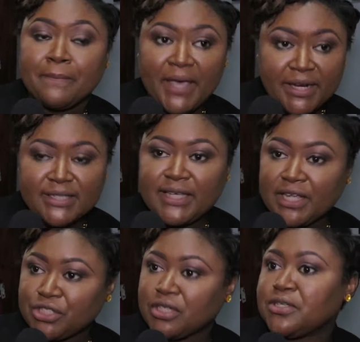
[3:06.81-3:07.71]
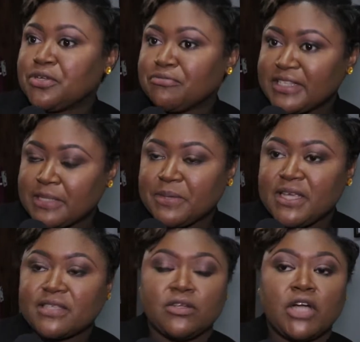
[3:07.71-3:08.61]
paying attention to the
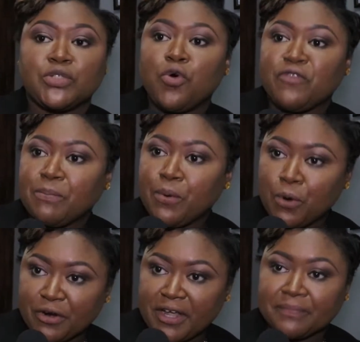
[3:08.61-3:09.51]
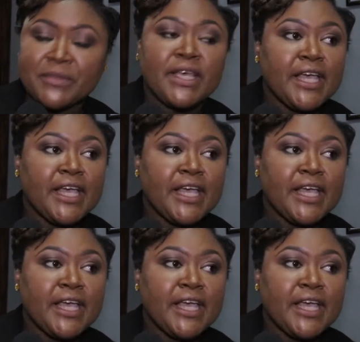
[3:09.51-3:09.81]
recipes, not overpouring.